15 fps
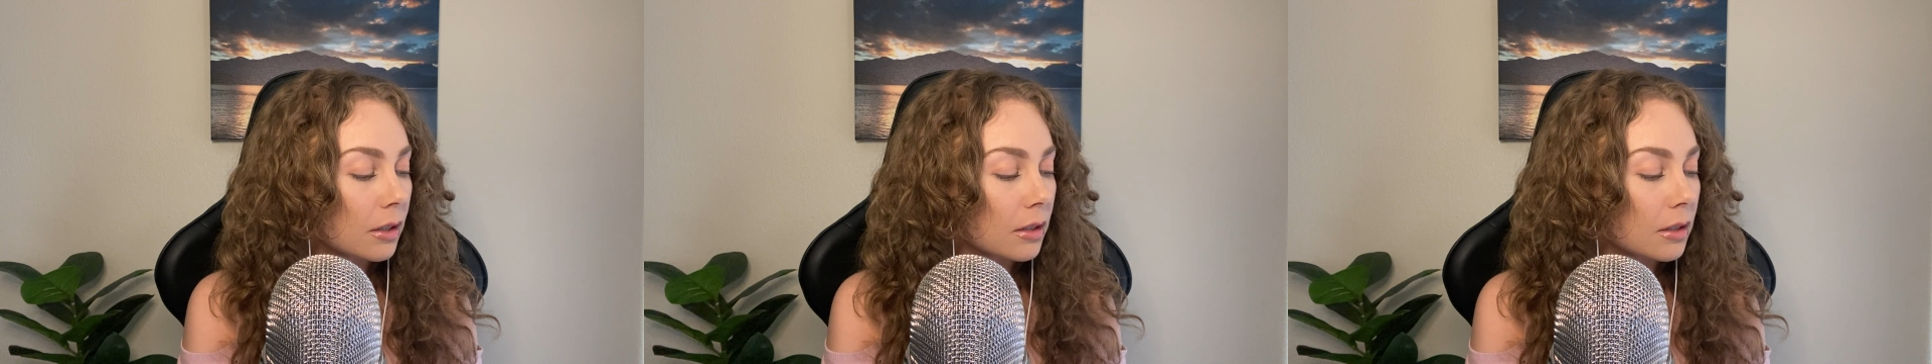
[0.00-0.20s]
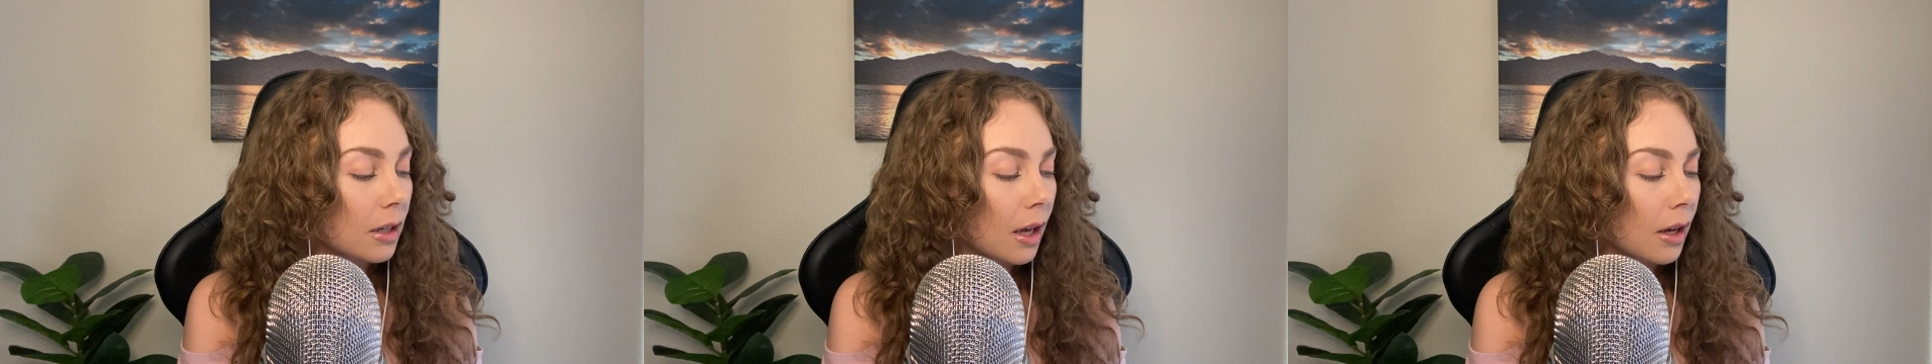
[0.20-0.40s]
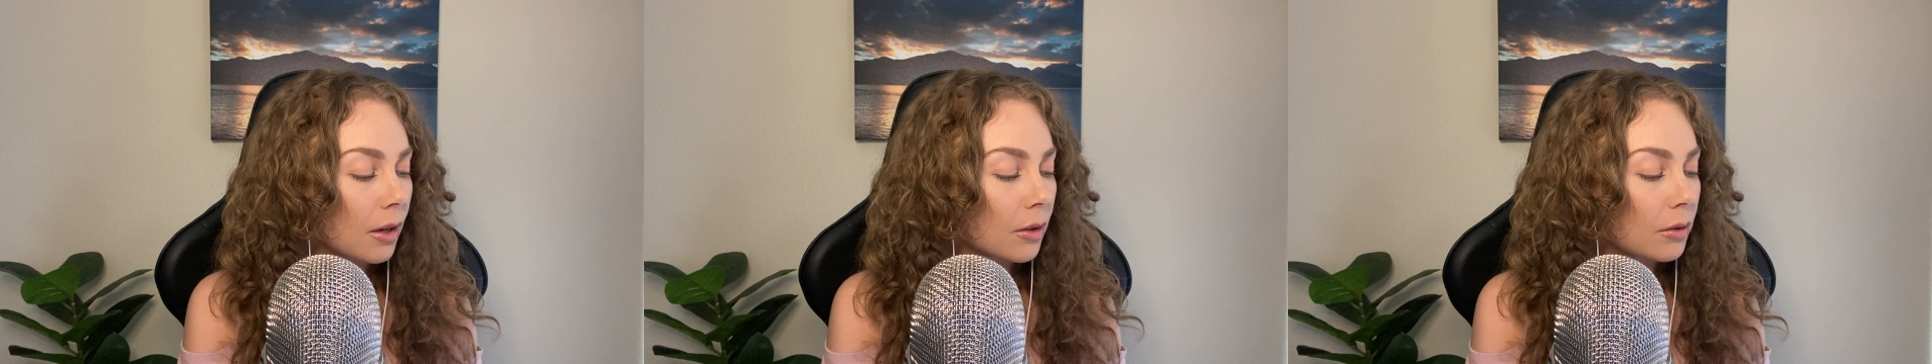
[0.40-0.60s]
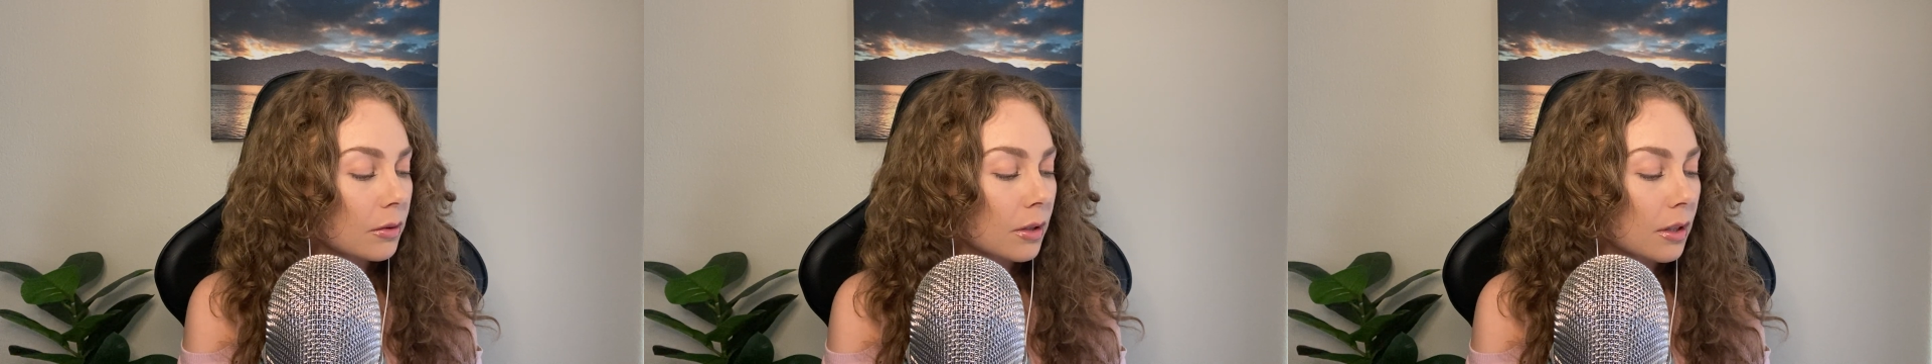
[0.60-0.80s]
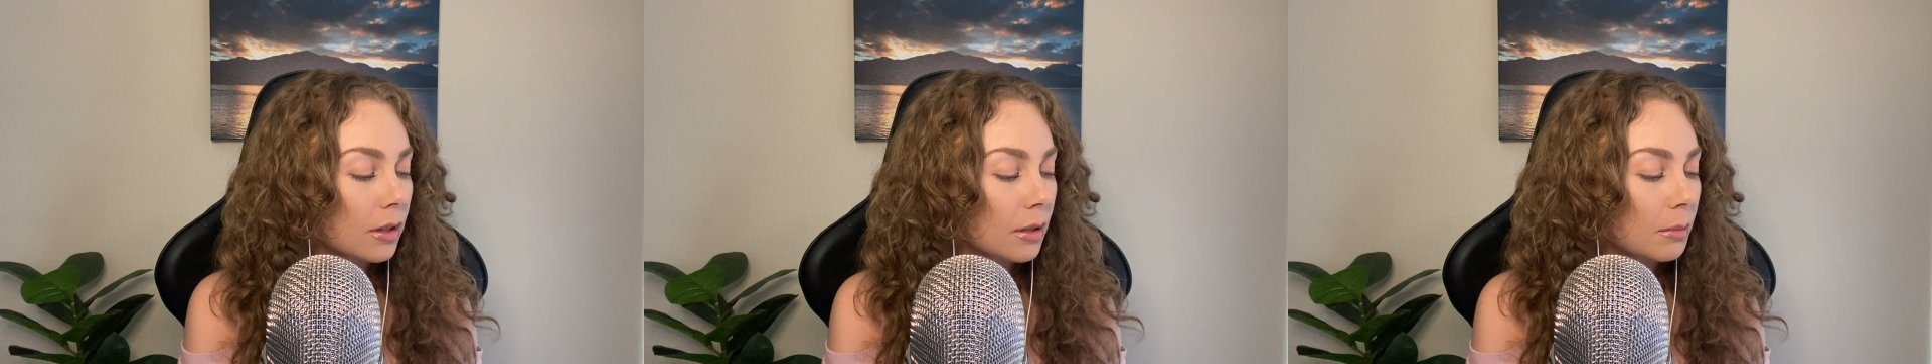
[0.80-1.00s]
Now,
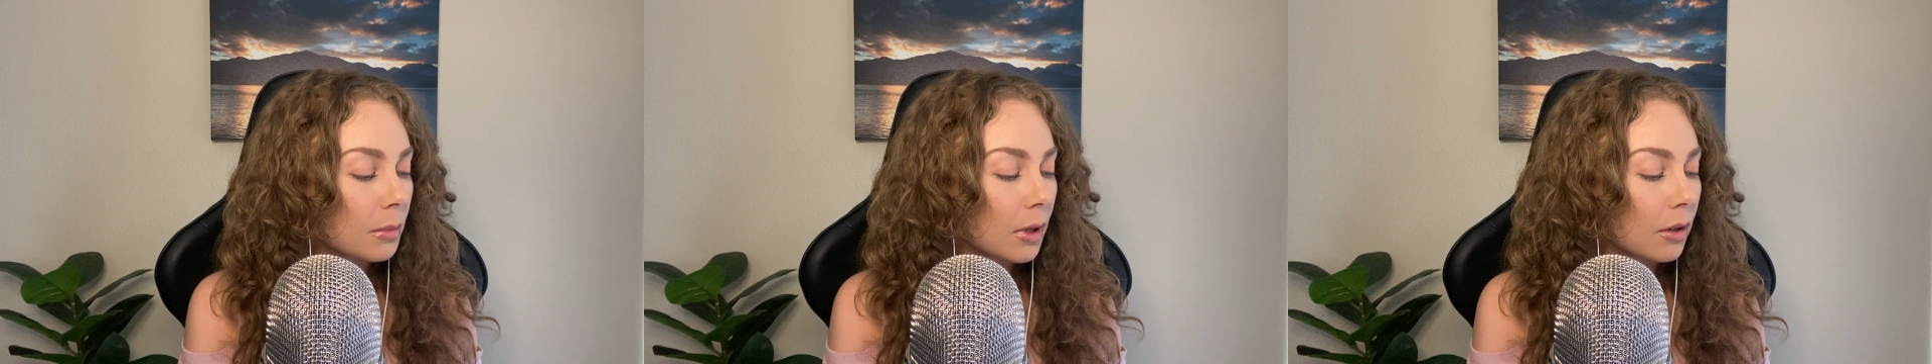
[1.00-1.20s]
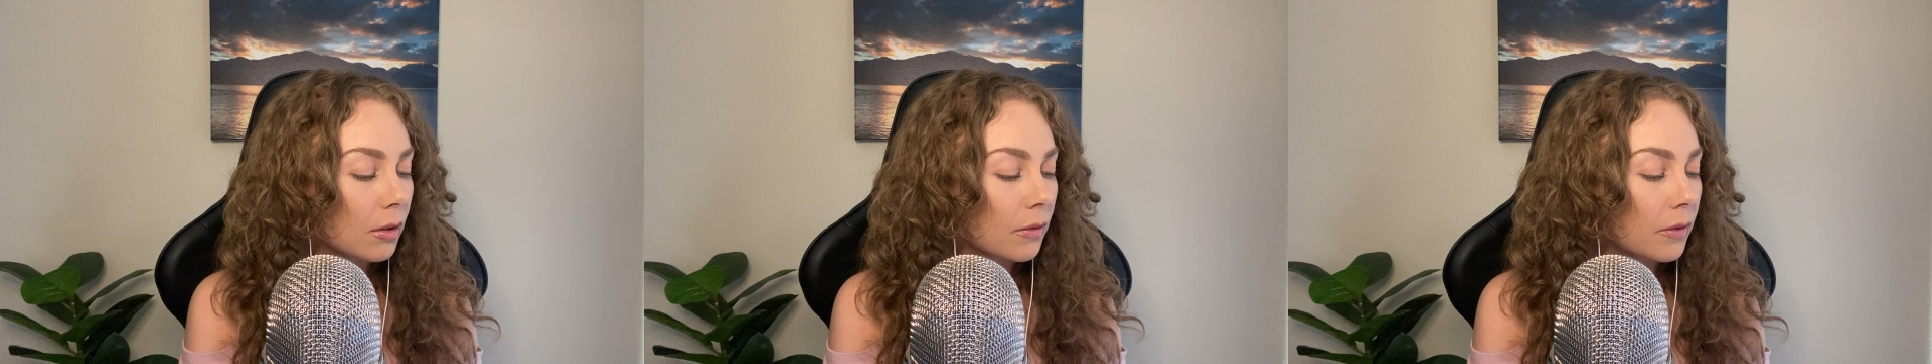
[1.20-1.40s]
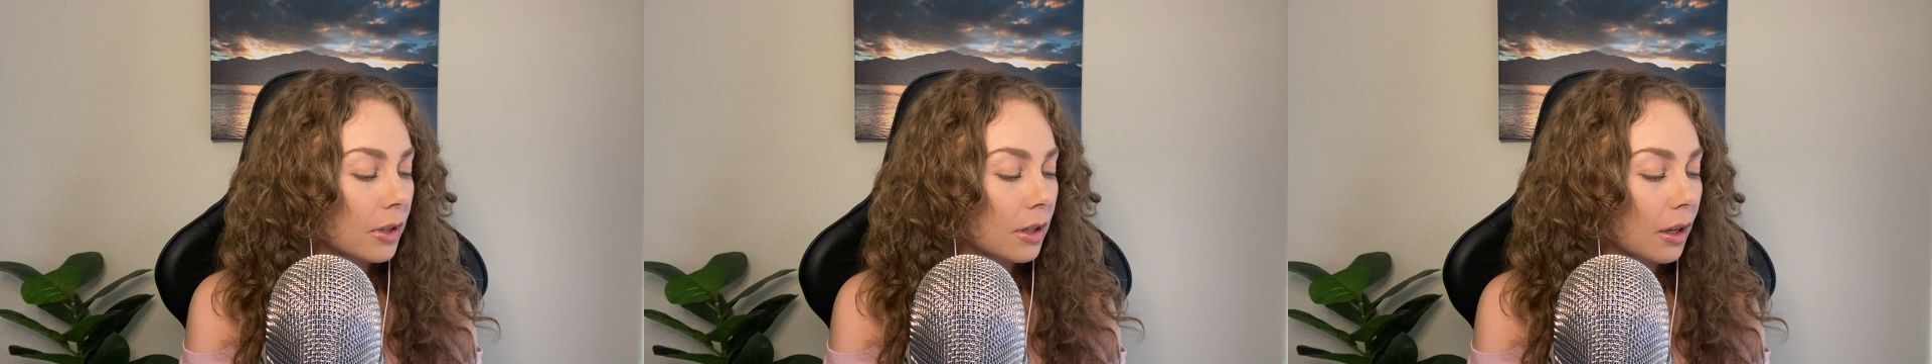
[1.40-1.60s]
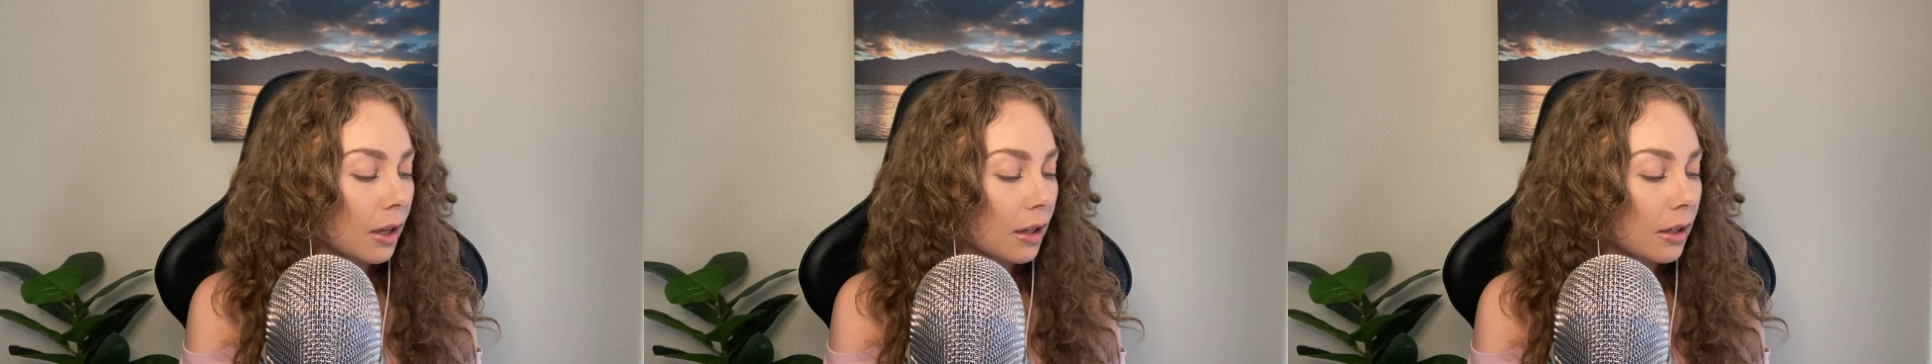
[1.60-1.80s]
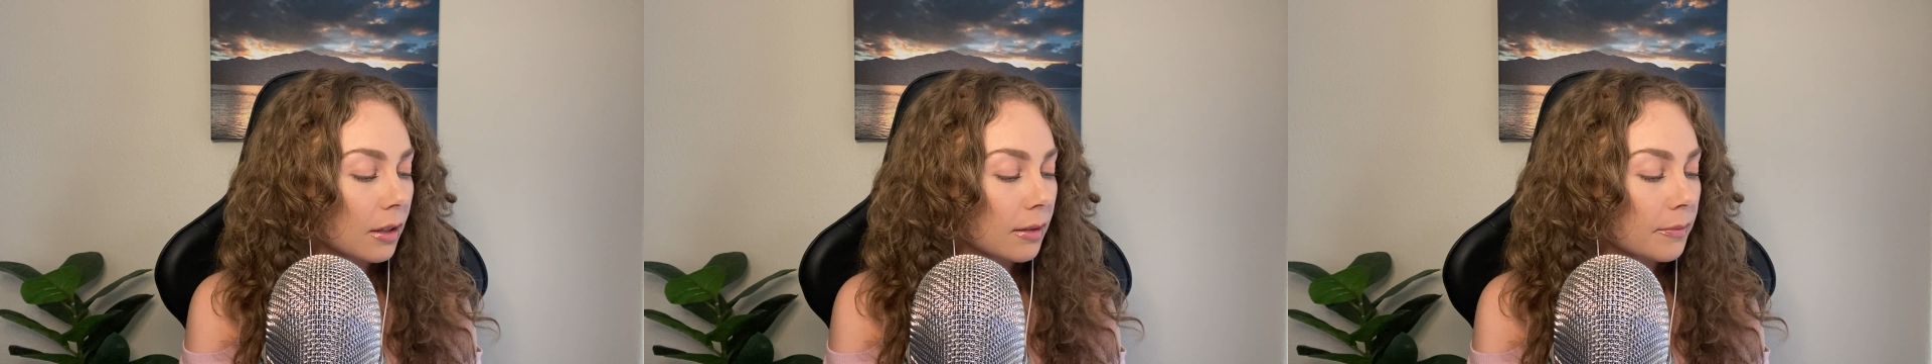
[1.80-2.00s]
in the middle of the
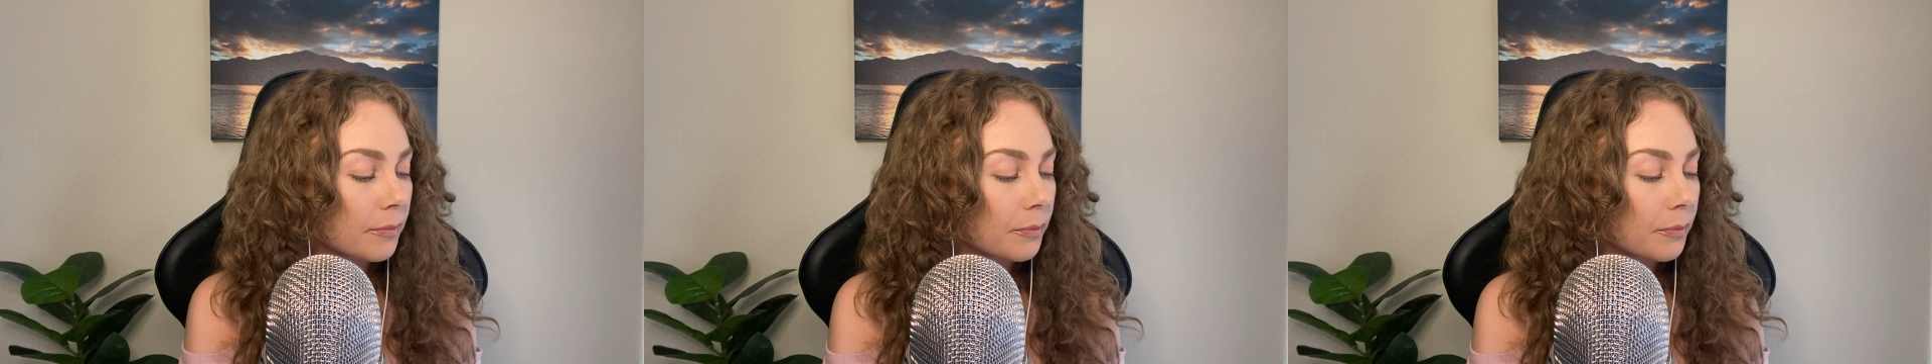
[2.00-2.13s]
night?